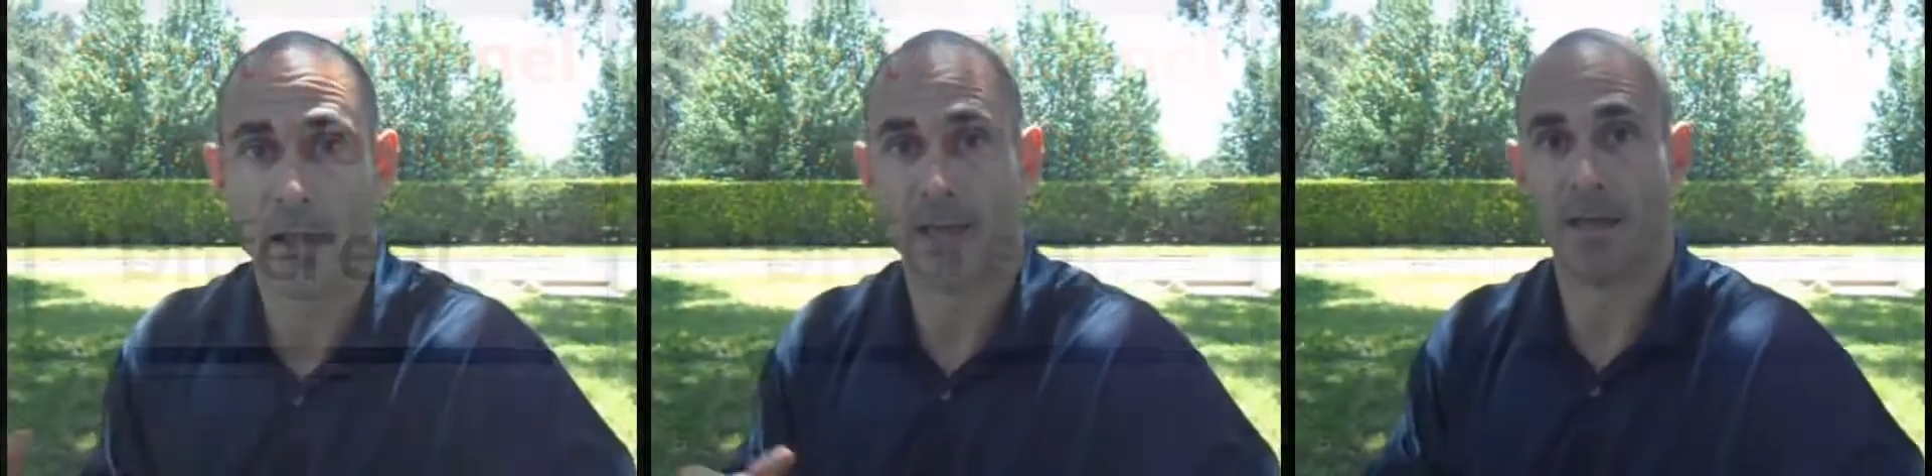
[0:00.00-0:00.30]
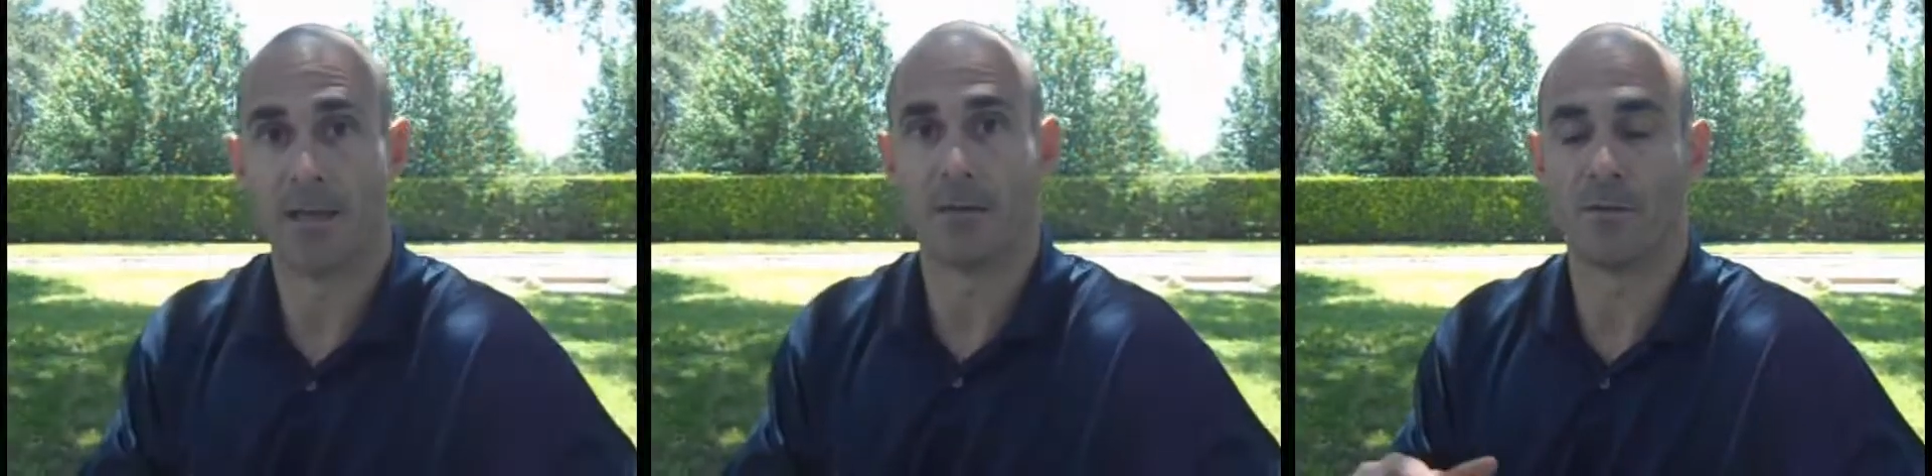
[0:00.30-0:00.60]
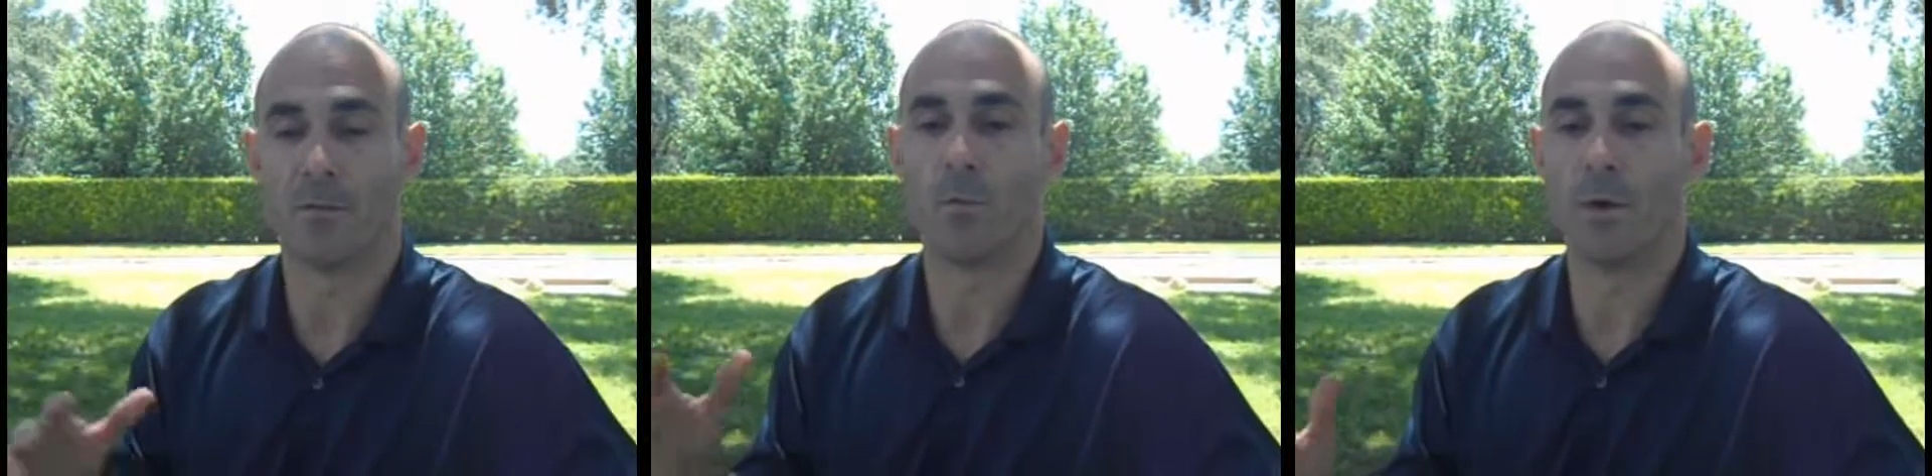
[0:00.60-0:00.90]
and
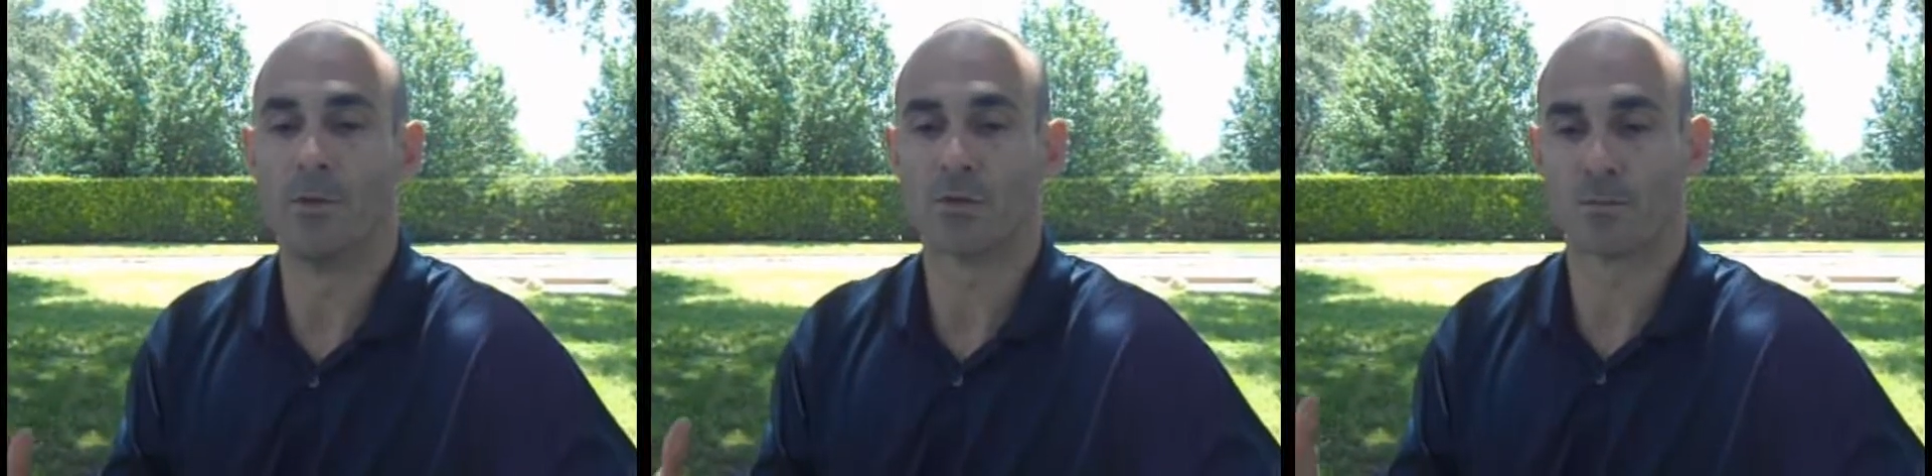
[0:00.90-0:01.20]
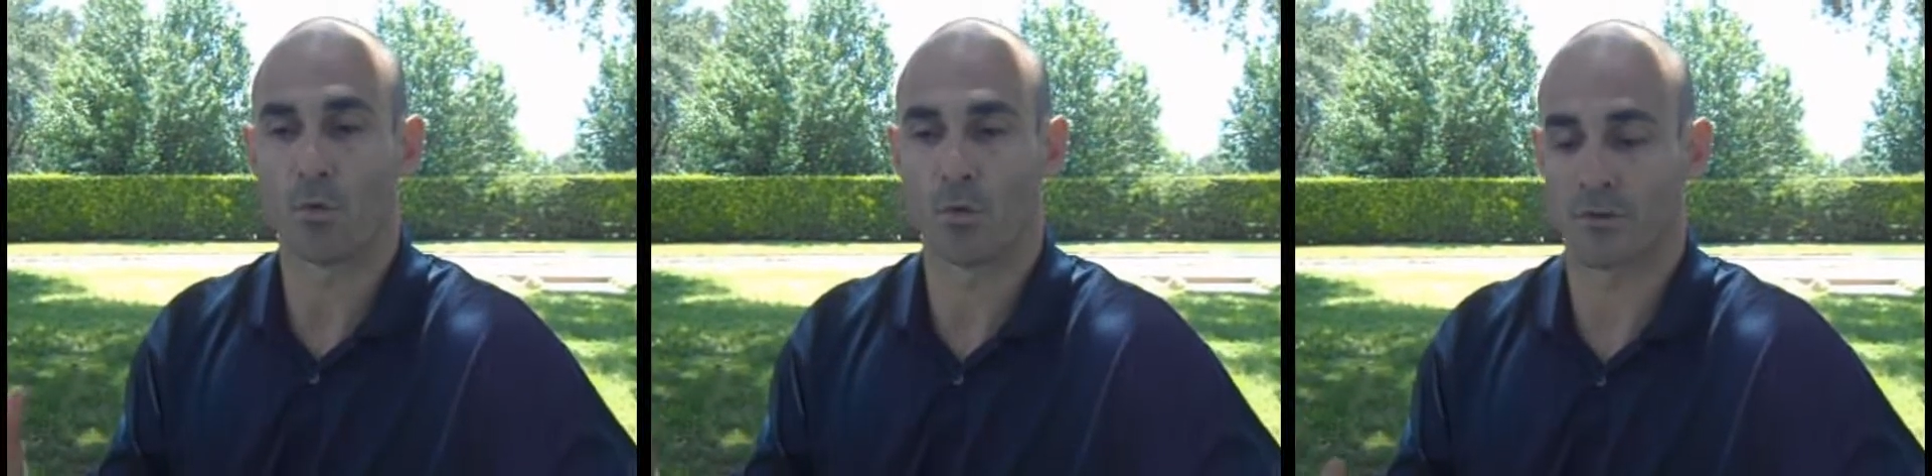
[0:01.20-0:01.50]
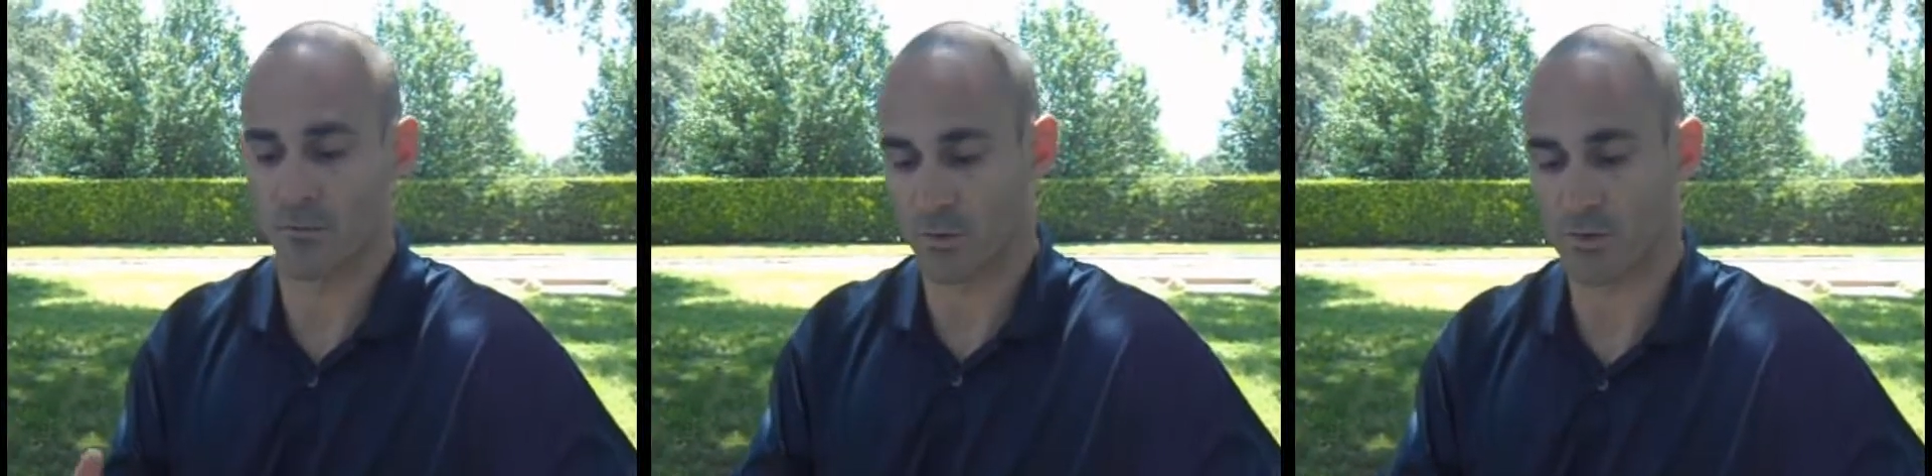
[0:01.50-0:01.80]
the women's sports from